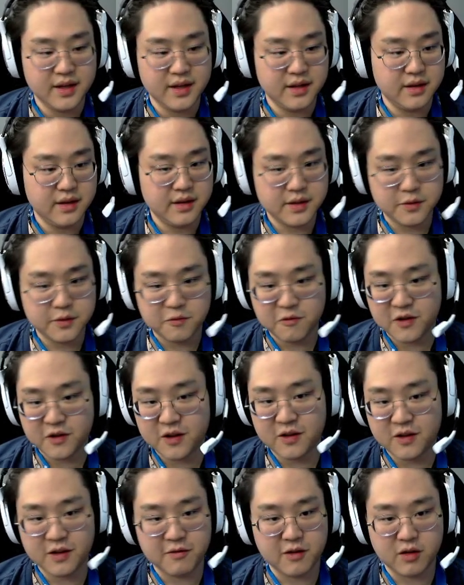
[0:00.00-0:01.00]
is
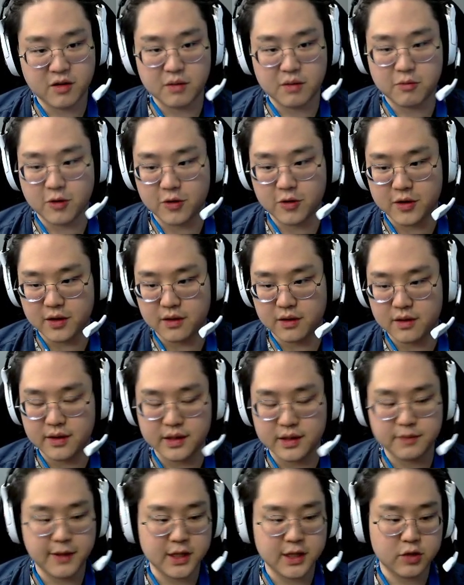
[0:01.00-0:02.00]
really, really broken,
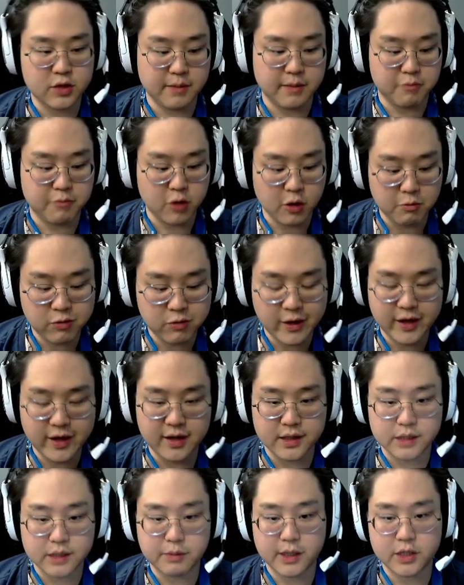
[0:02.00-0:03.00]
especially in pro play
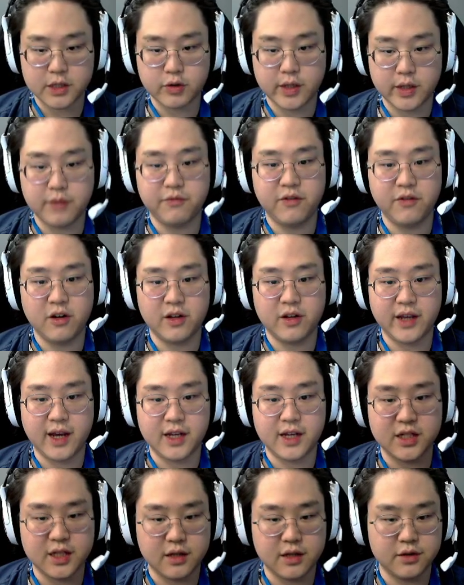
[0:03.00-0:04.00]
and especially in really high
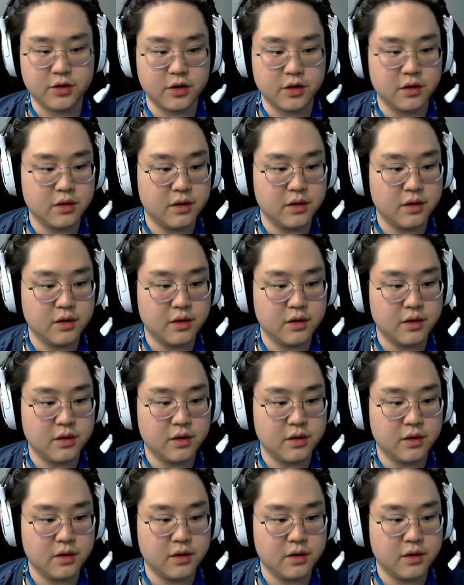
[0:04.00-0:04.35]
challenger.